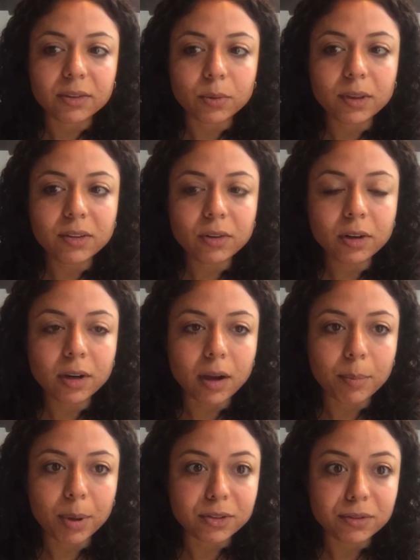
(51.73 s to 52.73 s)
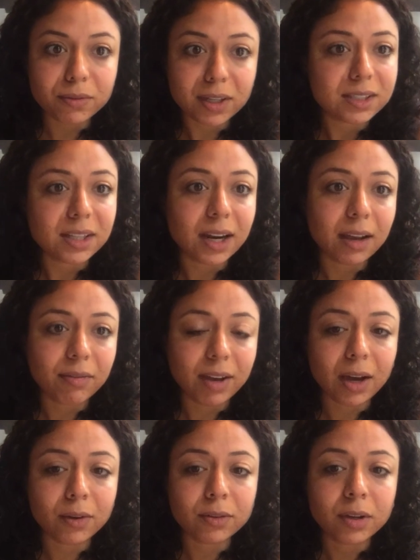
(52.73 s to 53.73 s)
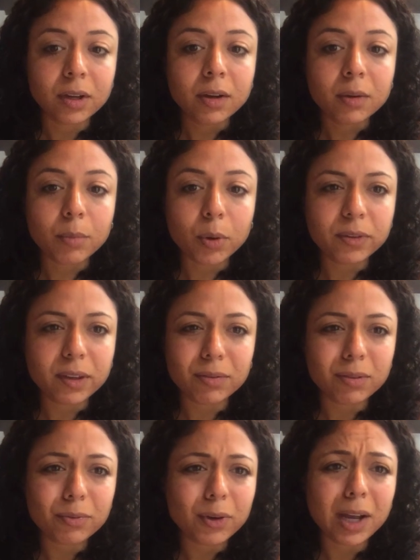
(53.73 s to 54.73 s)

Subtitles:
So these are a bunch of things that I found mostly for free.